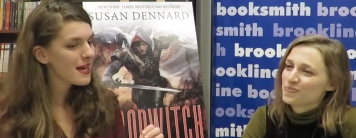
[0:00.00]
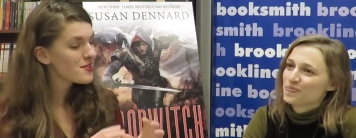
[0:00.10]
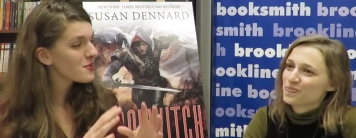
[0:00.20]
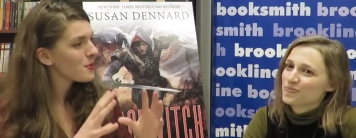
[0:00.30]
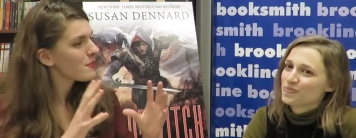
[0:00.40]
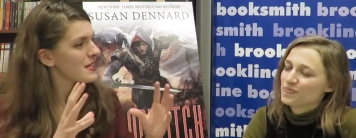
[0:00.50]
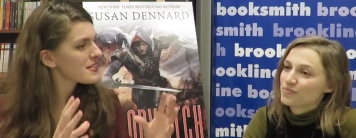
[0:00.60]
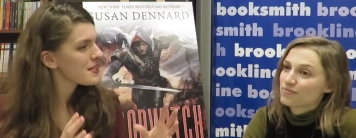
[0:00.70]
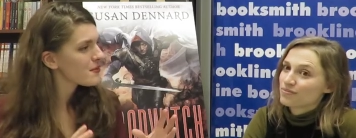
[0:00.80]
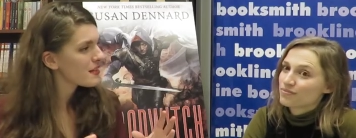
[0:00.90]
Speaker 1: magical
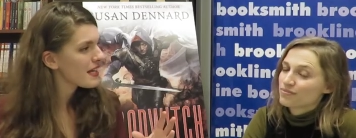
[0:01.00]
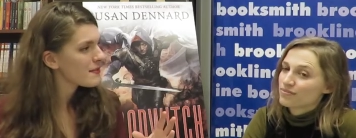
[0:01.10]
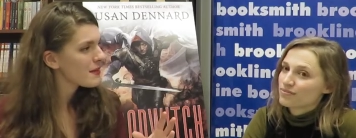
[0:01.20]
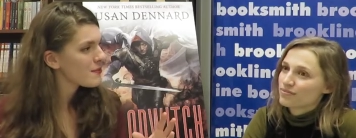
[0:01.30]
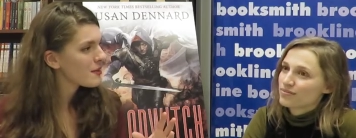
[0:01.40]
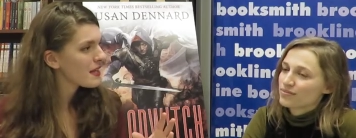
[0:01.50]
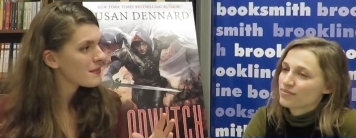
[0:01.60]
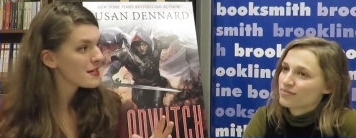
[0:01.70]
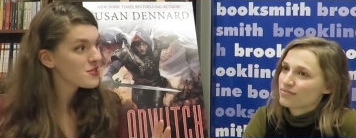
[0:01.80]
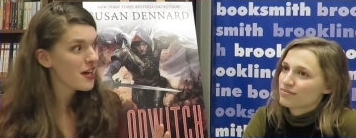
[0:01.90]
beastie would they be? Would
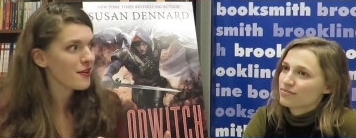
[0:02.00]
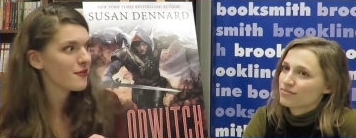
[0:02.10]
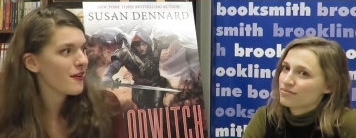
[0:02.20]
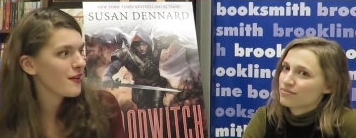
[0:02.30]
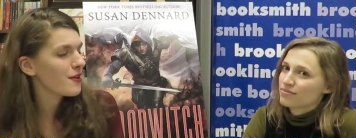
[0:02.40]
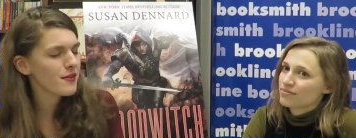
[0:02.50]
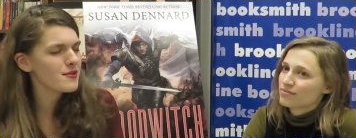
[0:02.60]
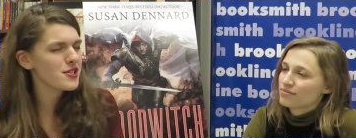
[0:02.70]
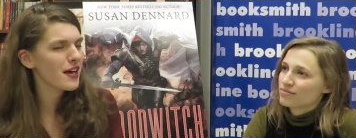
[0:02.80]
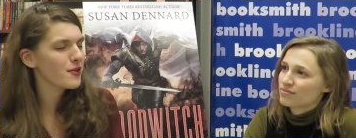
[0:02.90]
they be
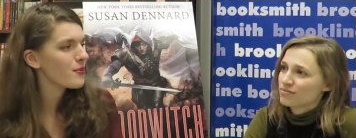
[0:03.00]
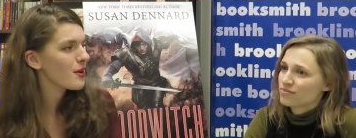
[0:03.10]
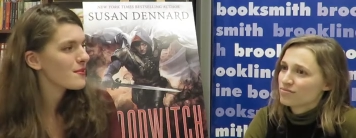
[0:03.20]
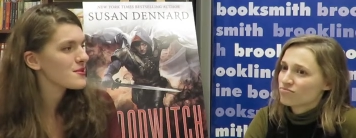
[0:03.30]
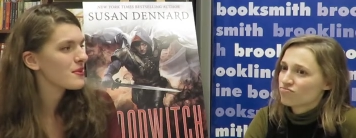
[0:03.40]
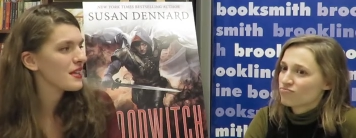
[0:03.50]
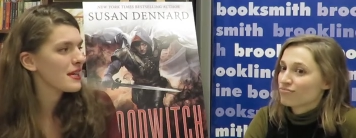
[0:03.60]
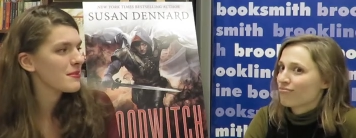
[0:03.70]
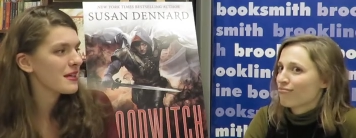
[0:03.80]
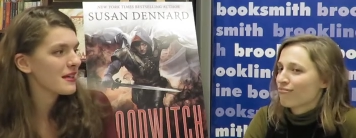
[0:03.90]
shadow worms? Would
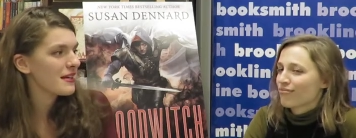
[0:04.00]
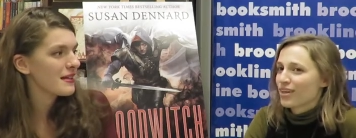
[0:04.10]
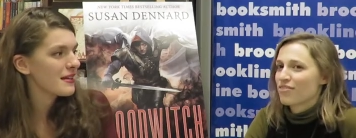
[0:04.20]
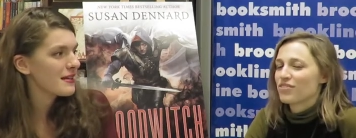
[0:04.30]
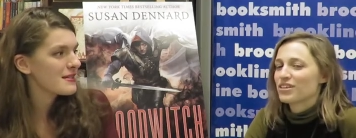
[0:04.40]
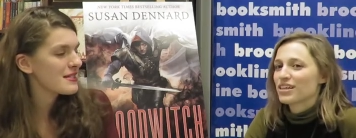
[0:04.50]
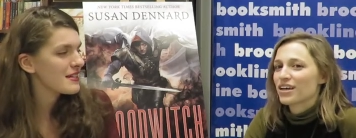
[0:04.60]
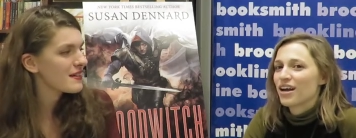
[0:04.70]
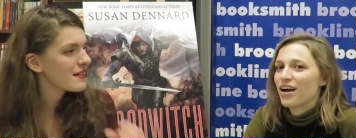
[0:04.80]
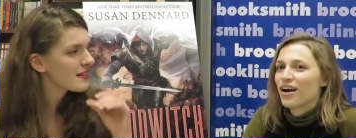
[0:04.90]
they be? I feel
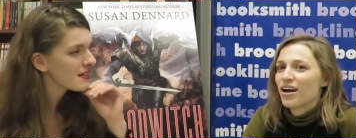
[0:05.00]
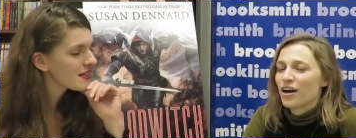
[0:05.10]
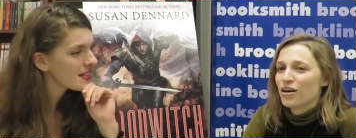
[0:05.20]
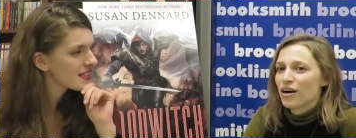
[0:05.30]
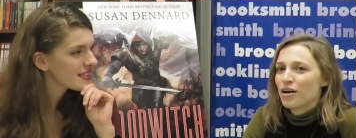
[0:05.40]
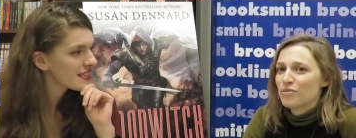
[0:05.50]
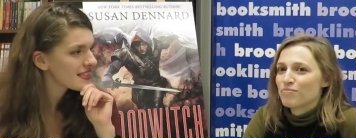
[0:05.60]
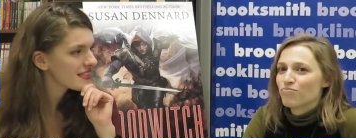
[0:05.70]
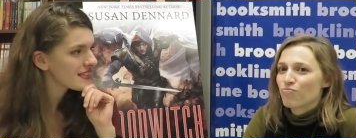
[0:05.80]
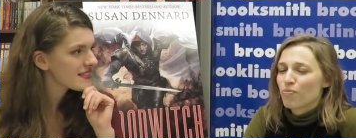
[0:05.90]
like,
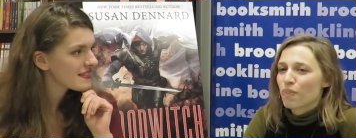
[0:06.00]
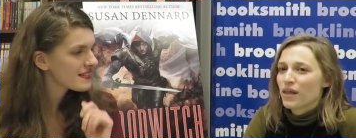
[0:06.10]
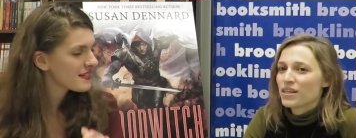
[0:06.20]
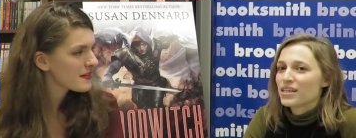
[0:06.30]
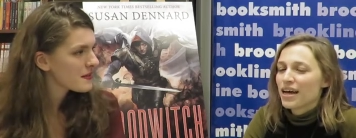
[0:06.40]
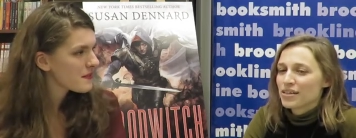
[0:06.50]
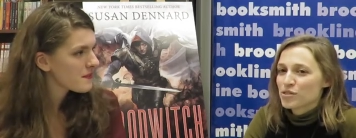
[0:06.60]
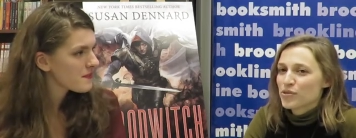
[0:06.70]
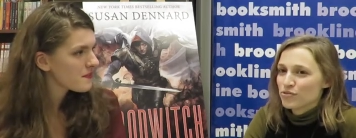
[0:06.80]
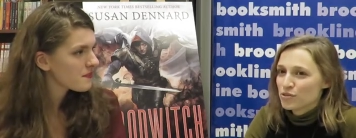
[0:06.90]
Speaker 2: I think
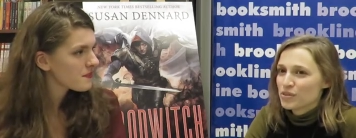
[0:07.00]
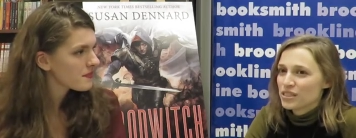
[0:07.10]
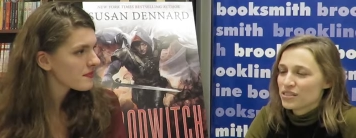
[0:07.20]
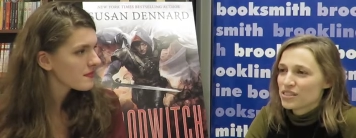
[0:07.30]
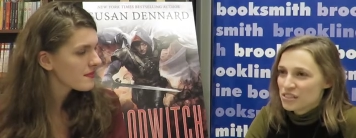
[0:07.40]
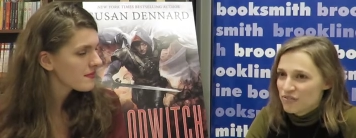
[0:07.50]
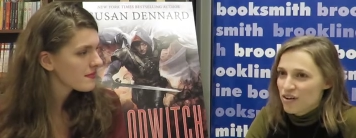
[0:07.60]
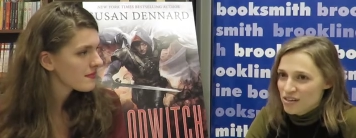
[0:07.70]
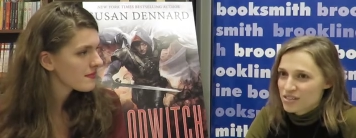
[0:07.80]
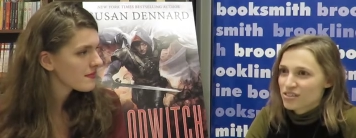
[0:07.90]
Asimov would be a sea
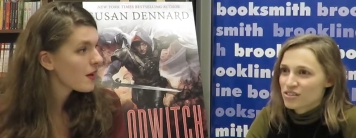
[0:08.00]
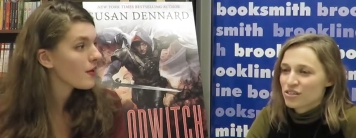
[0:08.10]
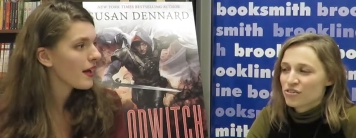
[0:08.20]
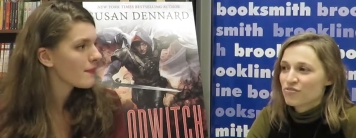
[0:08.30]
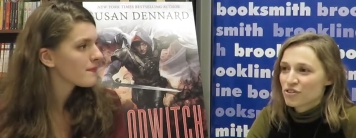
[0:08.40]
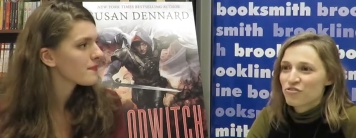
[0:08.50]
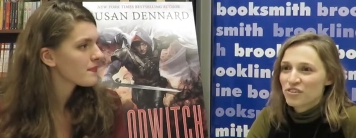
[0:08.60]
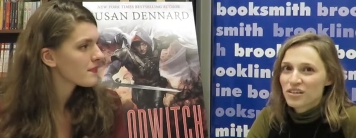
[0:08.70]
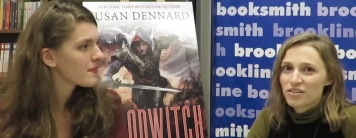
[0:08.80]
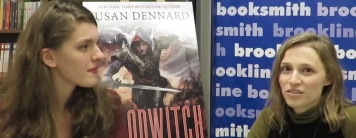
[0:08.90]
fox, because they're
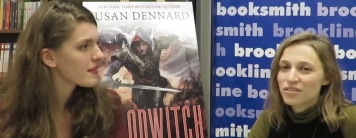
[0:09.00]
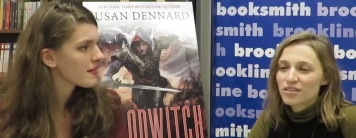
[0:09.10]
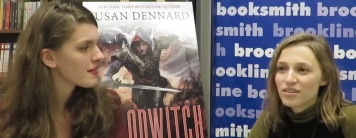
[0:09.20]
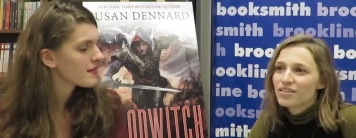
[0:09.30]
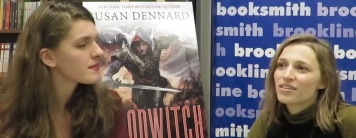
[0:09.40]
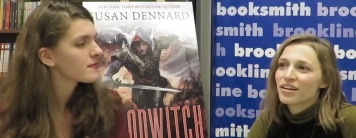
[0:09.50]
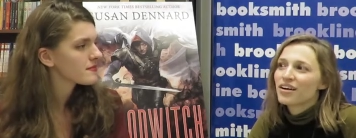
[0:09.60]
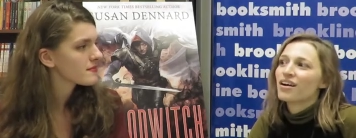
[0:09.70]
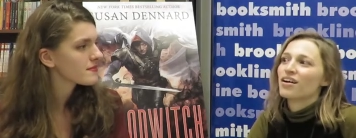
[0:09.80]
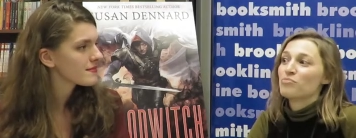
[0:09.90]
fickle,
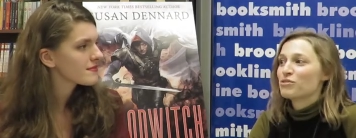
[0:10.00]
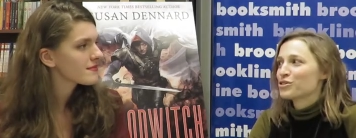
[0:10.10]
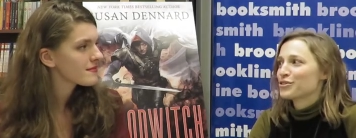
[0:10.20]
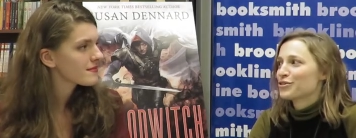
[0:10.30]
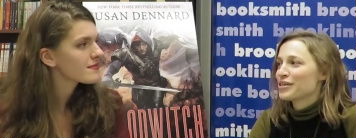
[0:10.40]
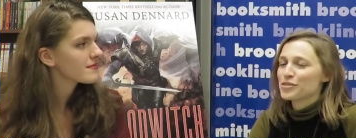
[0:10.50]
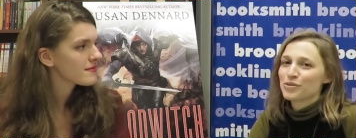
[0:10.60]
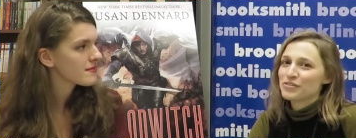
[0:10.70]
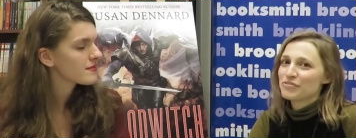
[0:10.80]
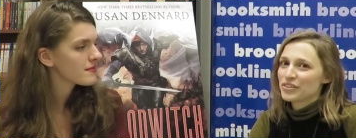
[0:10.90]
they're emotional.
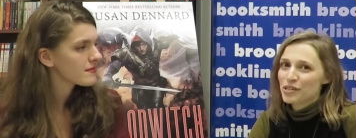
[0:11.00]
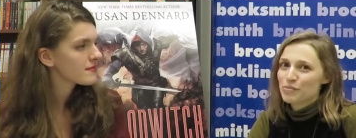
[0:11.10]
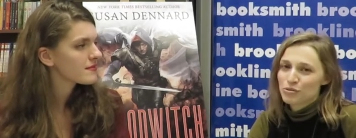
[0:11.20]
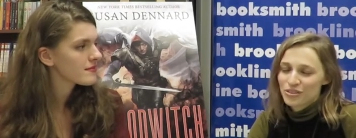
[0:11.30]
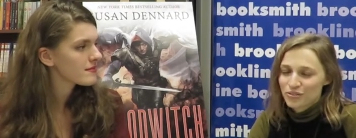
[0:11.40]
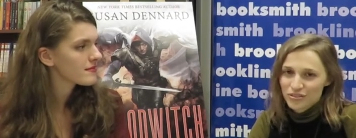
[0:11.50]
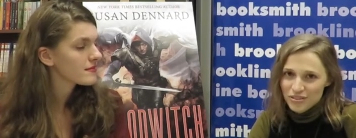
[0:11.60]
Asimov is a very emotional